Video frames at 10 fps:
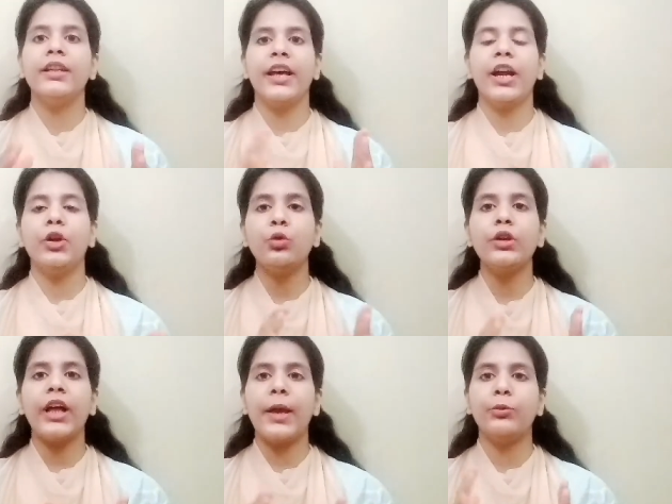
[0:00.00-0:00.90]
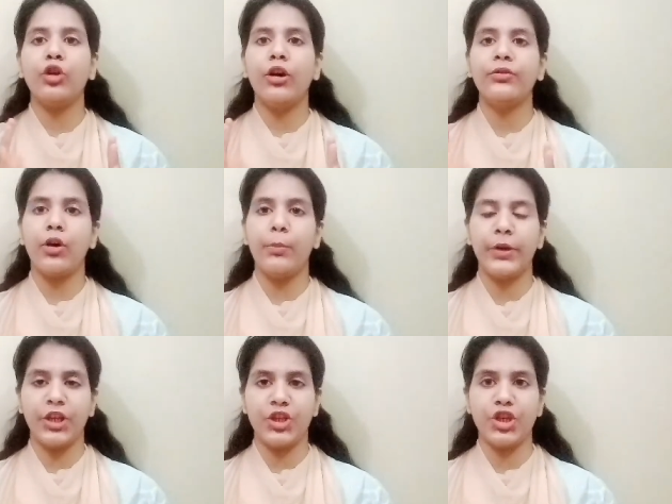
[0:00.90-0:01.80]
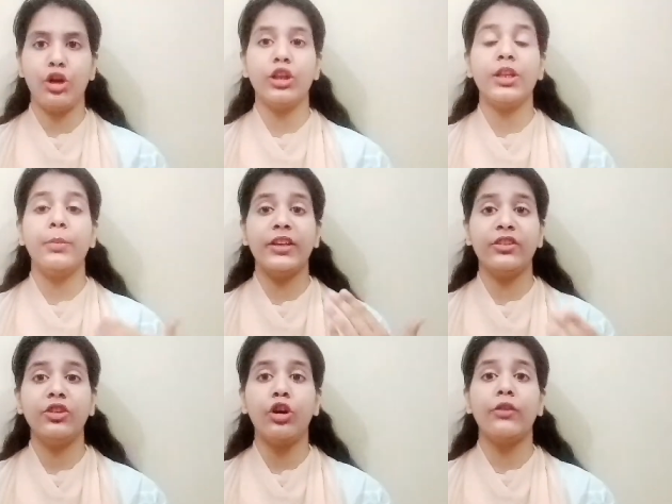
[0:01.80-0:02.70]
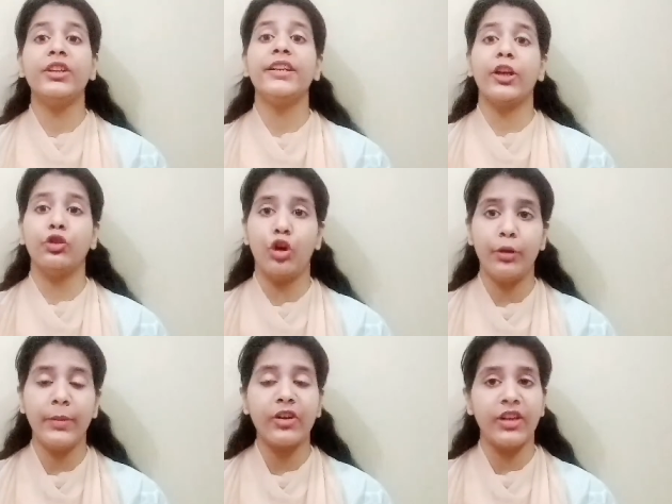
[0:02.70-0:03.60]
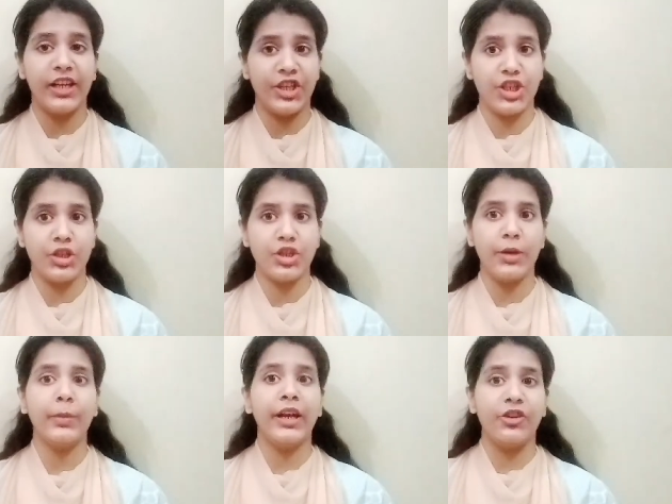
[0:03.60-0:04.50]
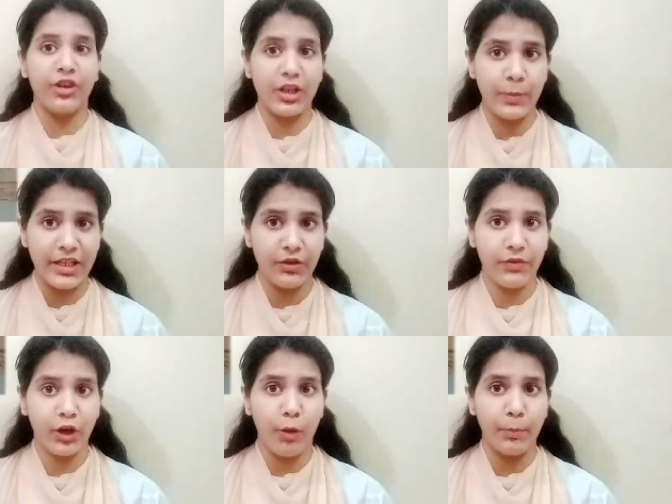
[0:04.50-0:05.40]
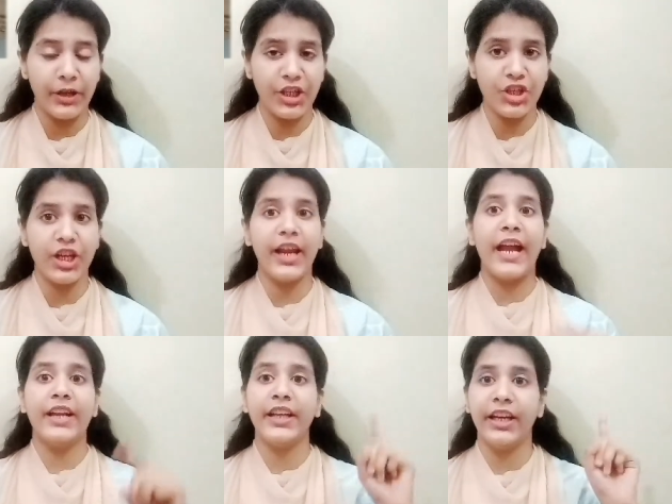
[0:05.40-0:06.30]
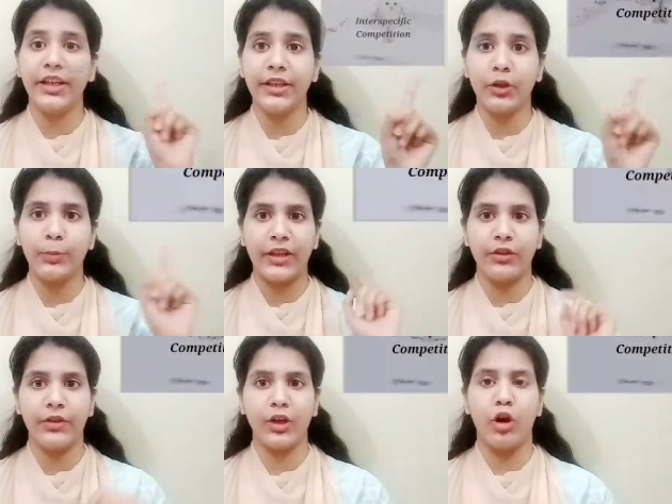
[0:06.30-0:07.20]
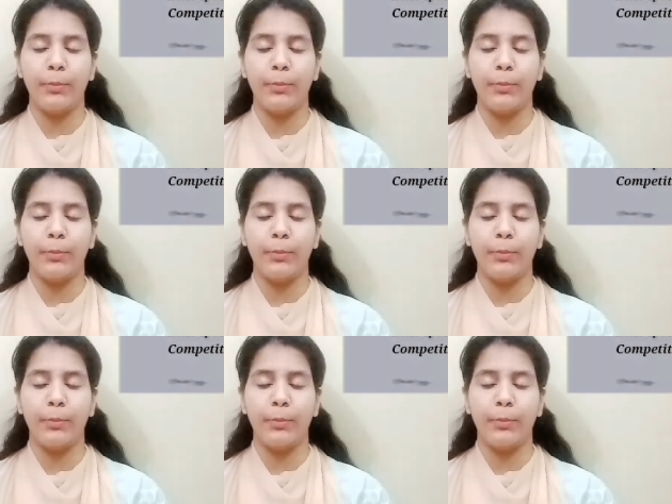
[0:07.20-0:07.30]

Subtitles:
There are 2 types of competition on the basis of the taxonomic relationship: intraspecific competition and interspecific